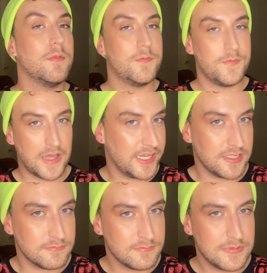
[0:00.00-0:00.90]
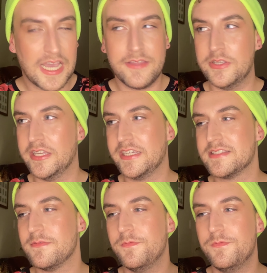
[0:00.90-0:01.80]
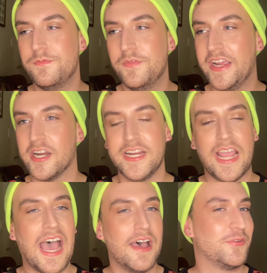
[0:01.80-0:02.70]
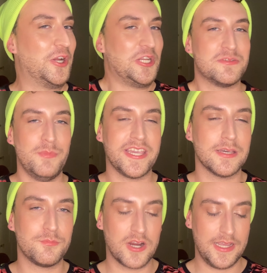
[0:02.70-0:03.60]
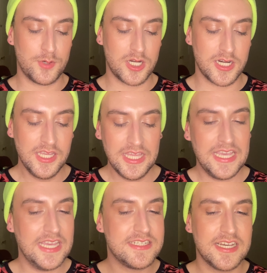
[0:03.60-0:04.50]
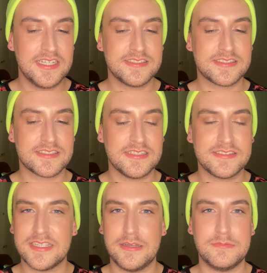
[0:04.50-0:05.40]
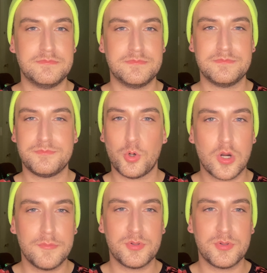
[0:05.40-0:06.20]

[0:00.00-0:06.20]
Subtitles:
fine. I feel like it's a very average makeup primer. It does some pore